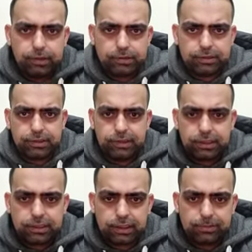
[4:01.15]
So see you next
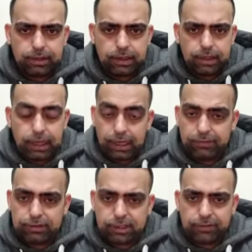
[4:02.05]
time. And if
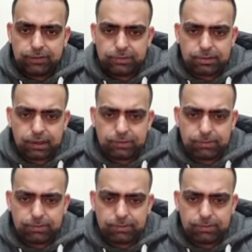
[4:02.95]
you still haven't subscribed,